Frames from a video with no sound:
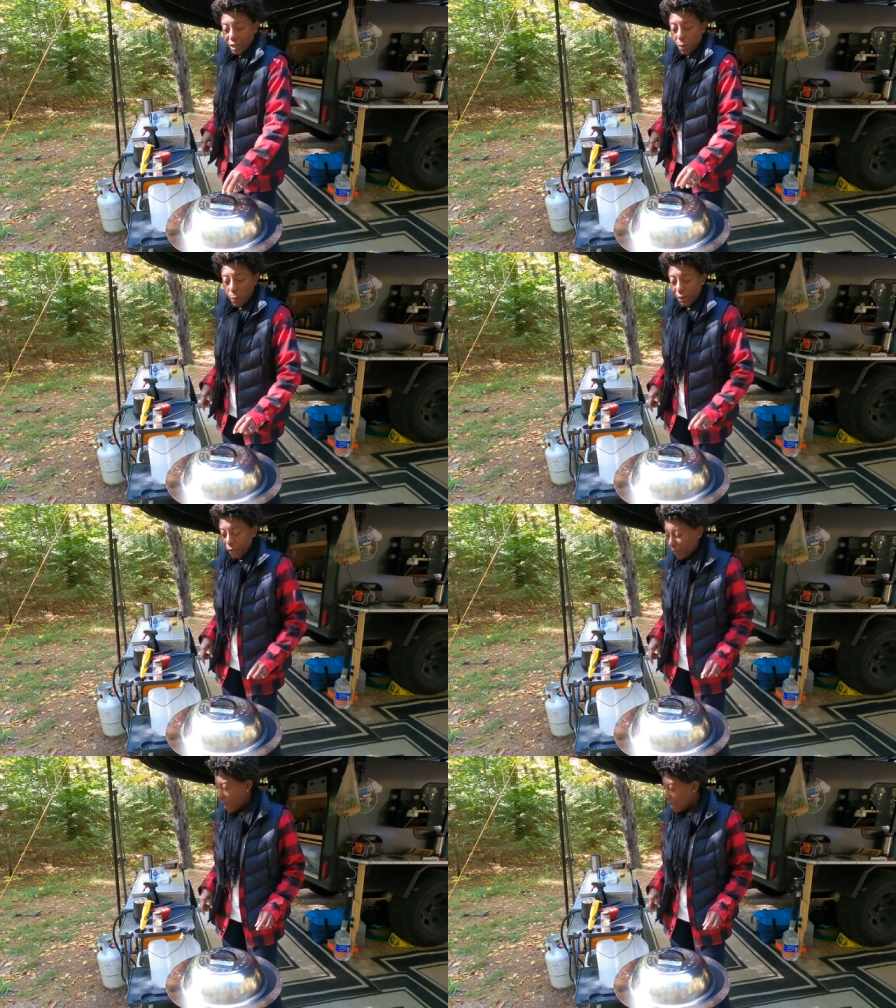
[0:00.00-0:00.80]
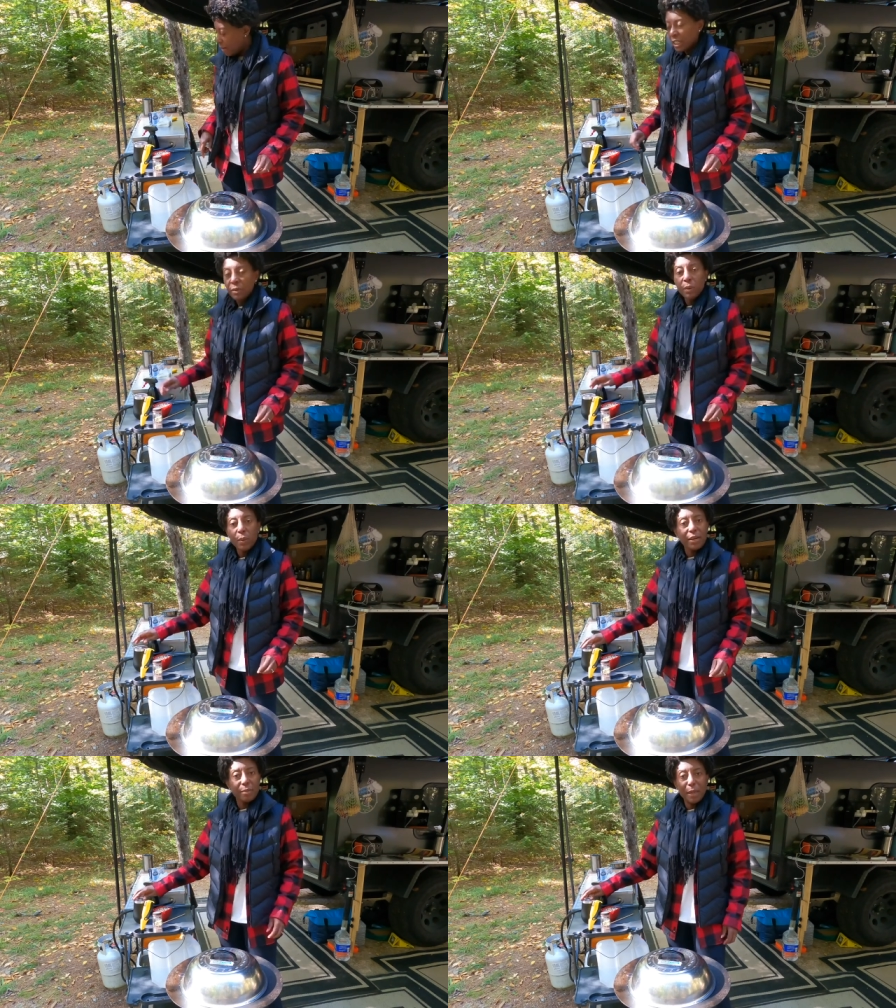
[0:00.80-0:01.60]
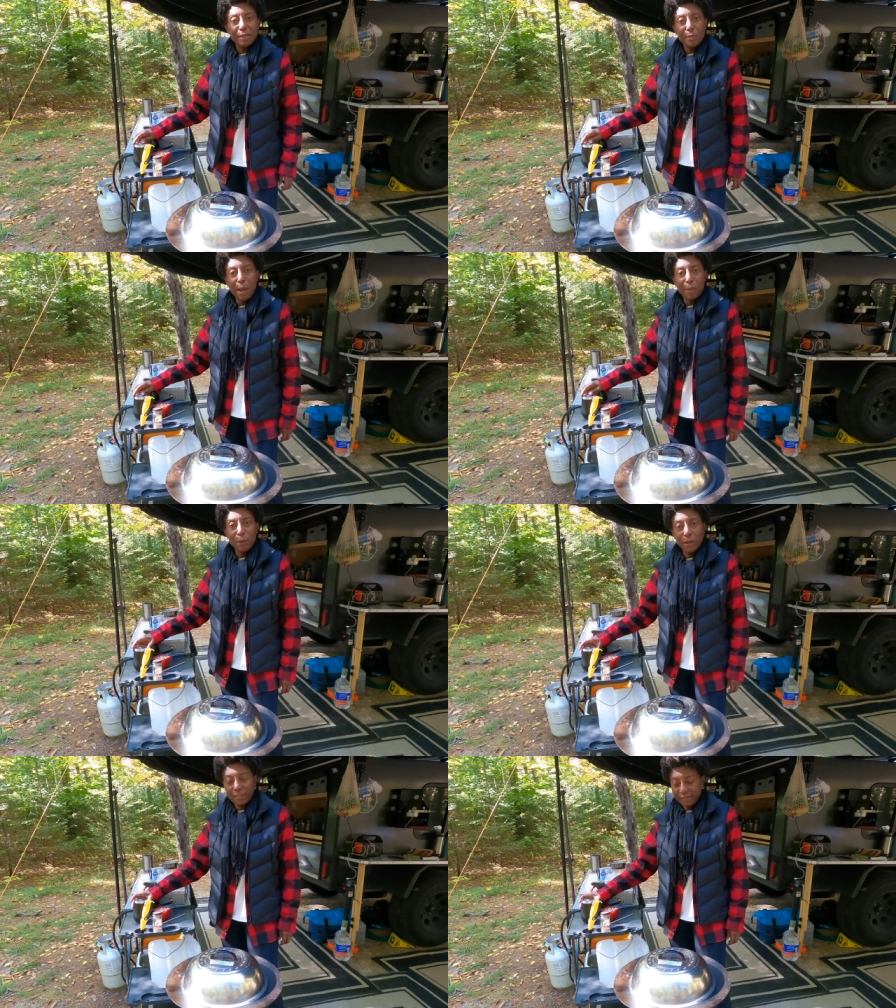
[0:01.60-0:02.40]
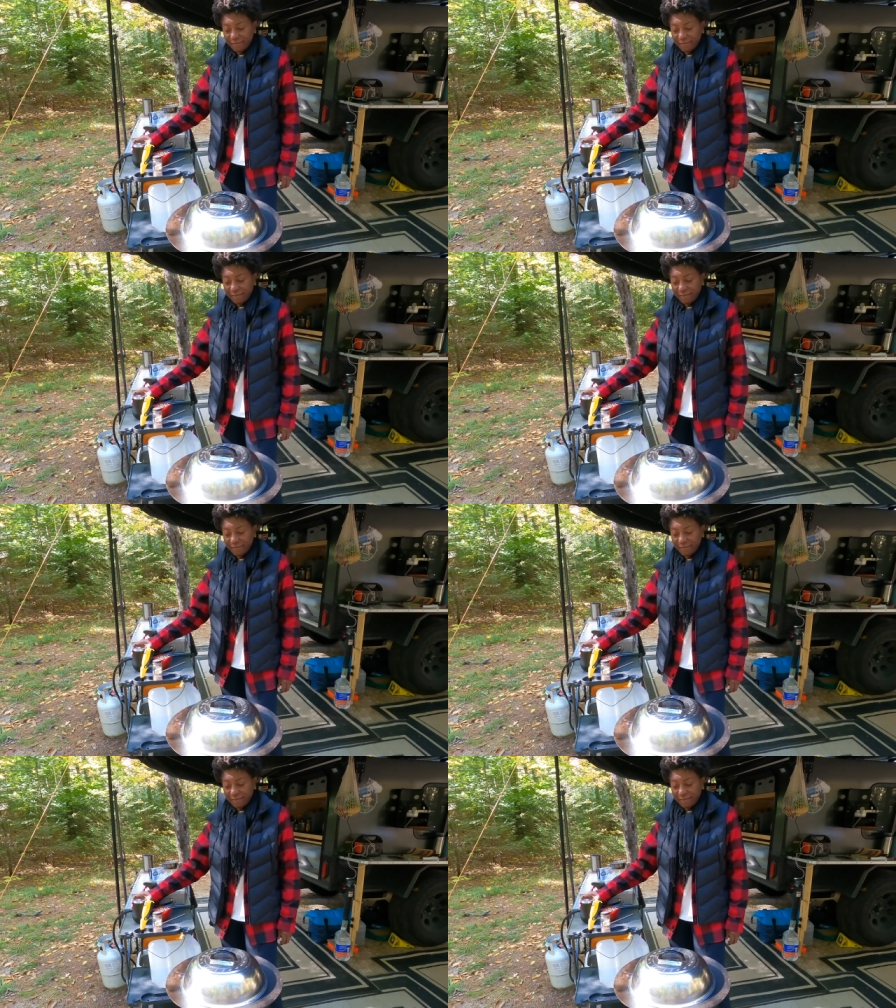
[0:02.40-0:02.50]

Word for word: So we'll wait for that, and then we're ready to make some popcorn.